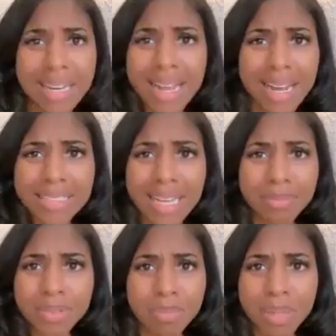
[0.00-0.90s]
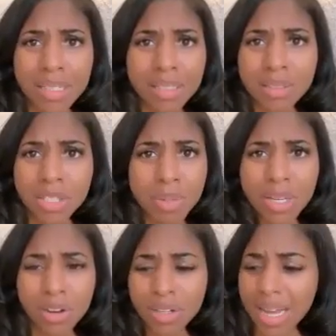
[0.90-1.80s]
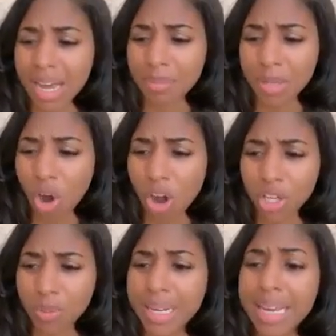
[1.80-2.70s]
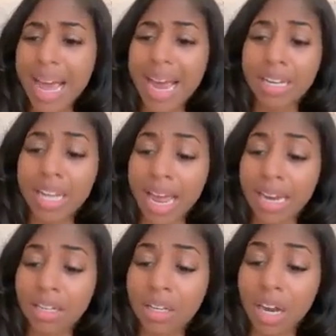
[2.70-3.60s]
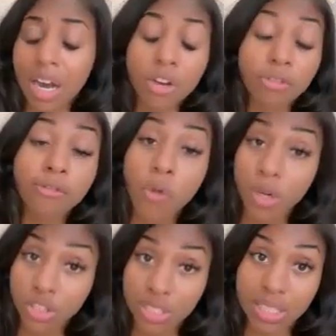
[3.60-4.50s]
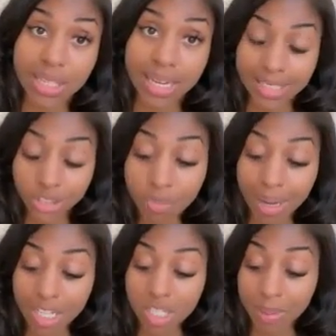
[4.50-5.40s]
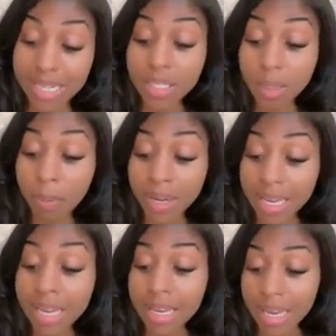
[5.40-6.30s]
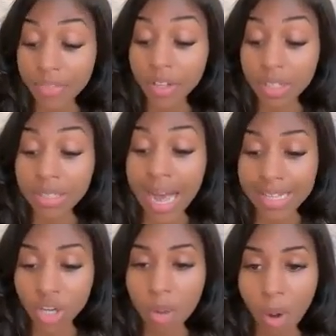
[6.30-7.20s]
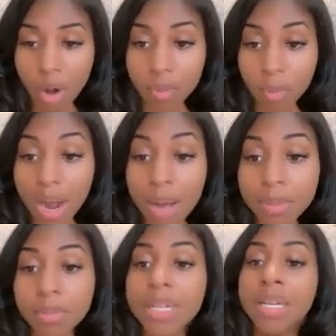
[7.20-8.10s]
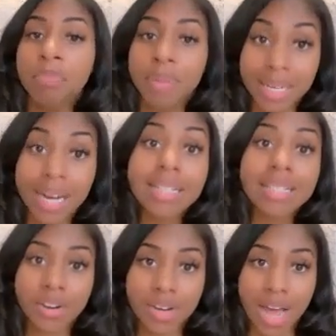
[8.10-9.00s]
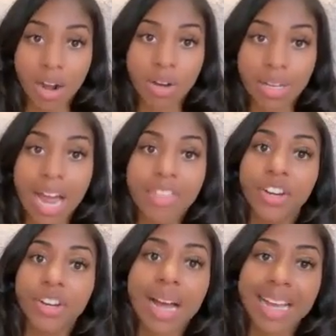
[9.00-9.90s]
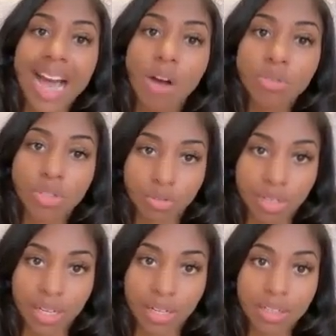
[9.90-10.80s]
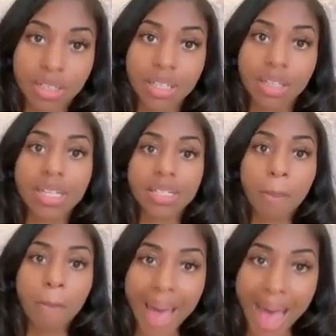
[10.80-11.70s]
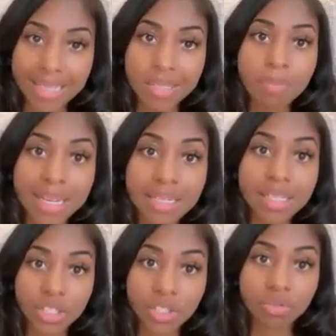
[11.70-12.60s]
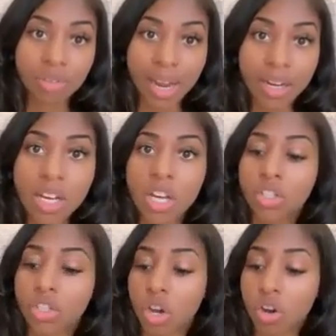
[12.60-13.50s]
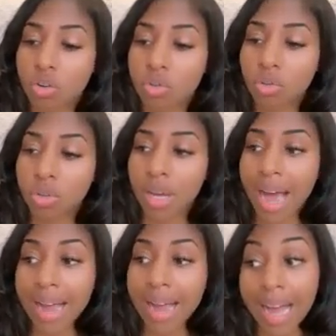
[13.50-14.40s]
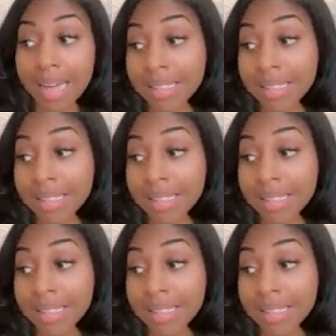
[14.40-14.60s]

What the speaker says: ain't got time to be online, to be arguing. And unfortunately, and I told my husband, he and the good guys are a part of the problem, because they're not online. They're not countering this mass message, right? So I